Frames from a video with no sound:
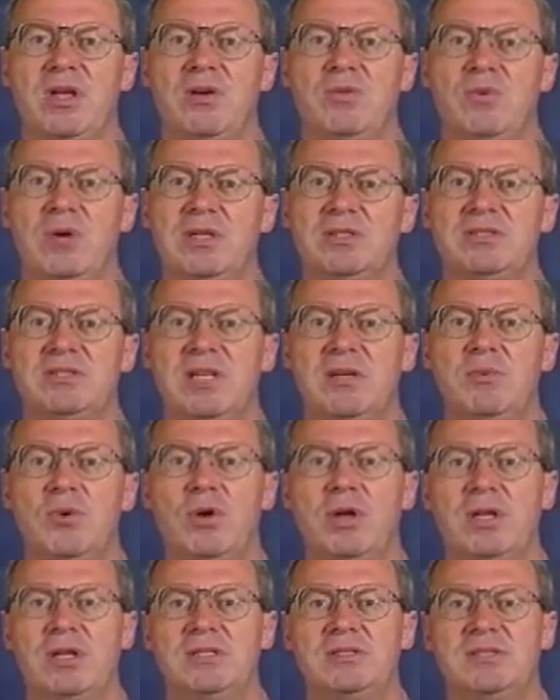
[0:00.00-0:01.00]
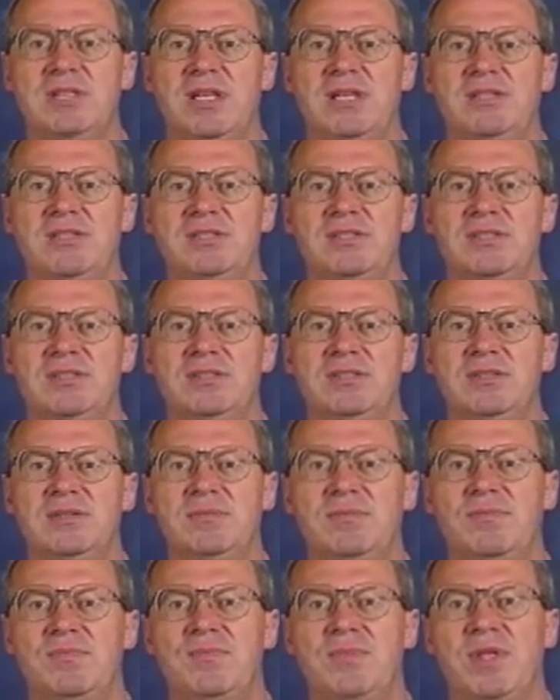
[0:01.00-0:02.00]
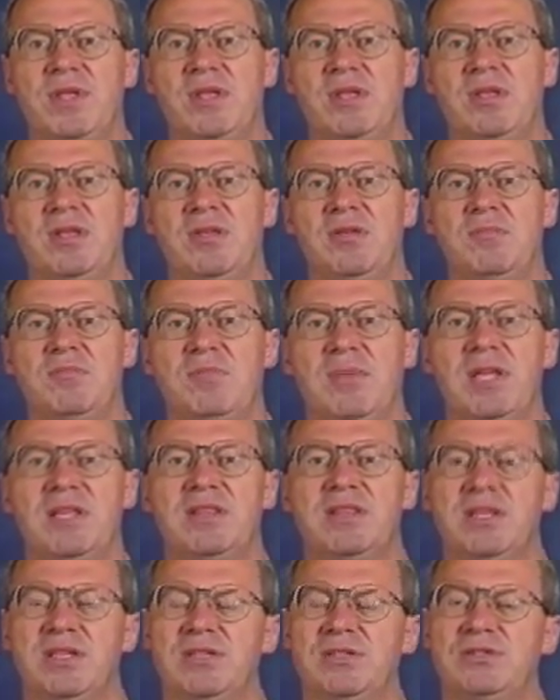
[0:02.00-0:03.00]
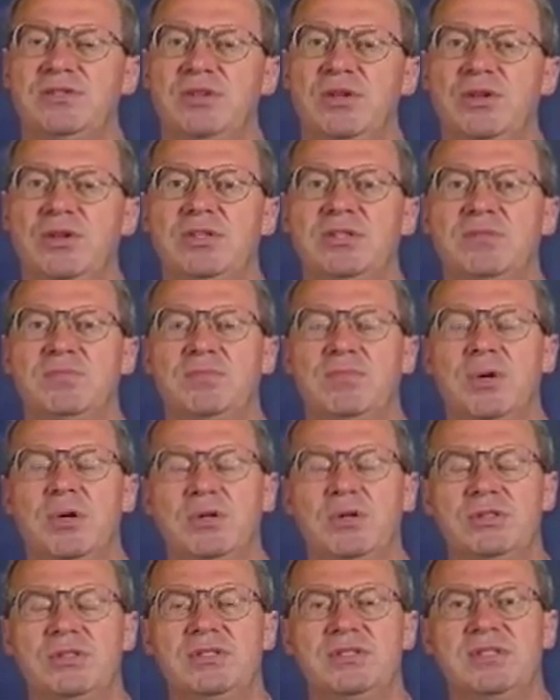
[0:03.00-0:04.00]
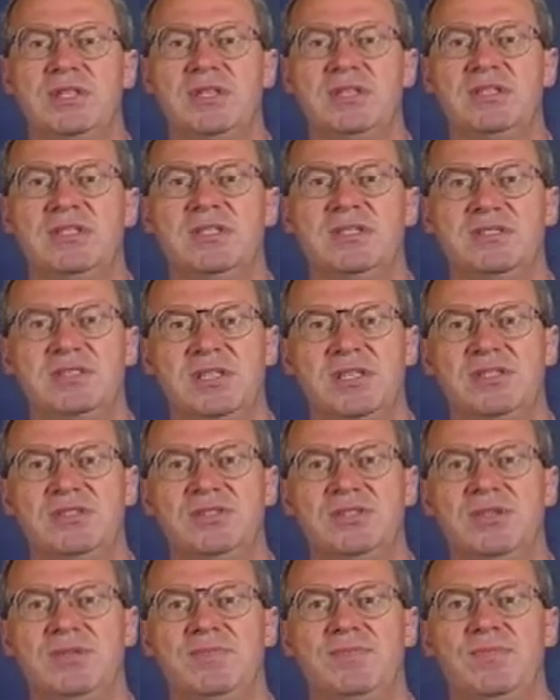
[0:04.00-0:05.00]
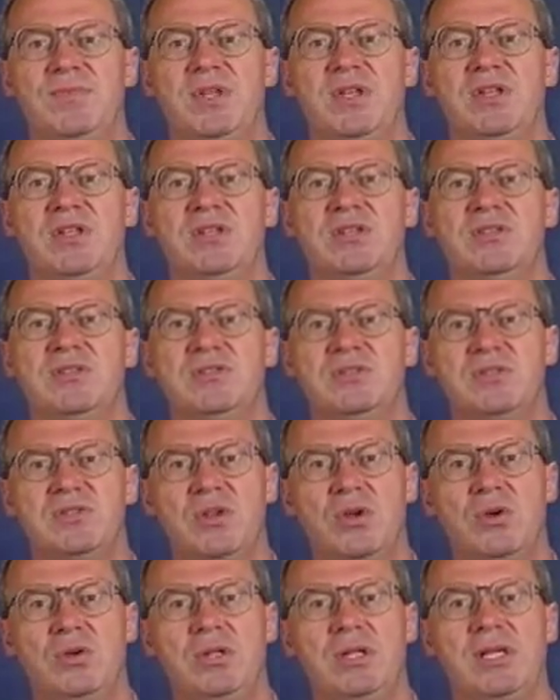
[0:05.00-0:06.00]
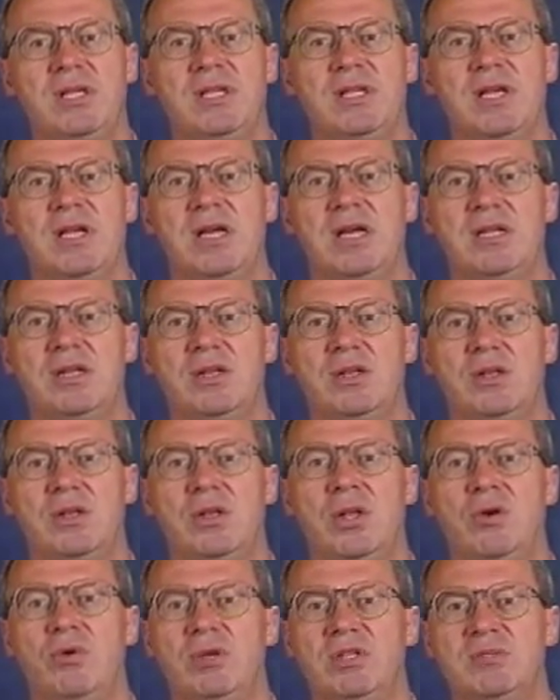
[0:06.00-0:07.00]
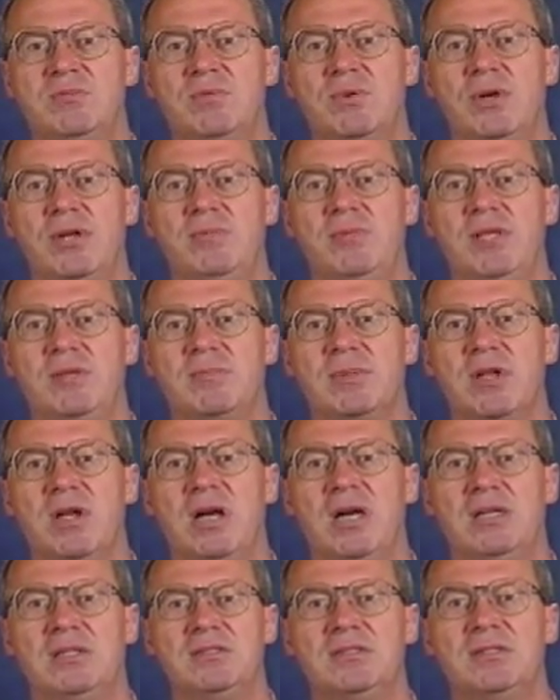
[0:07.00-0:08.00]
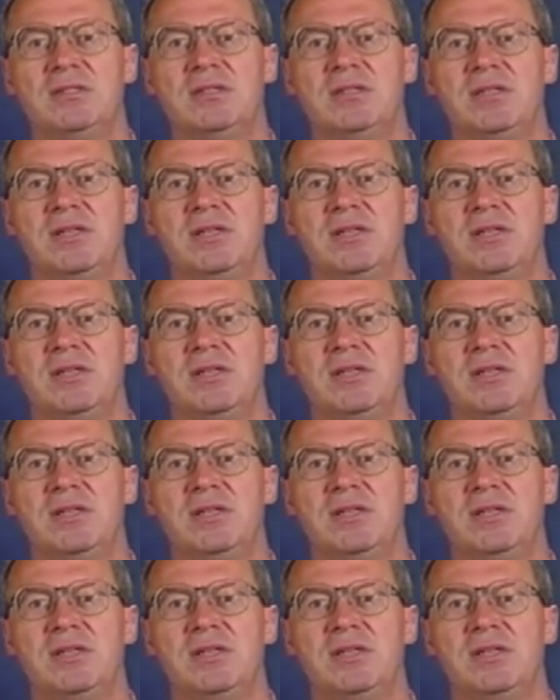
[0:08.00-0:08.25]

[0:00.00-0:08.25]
While some organizations make the insurance purchasing decision solely on lowest premium cost,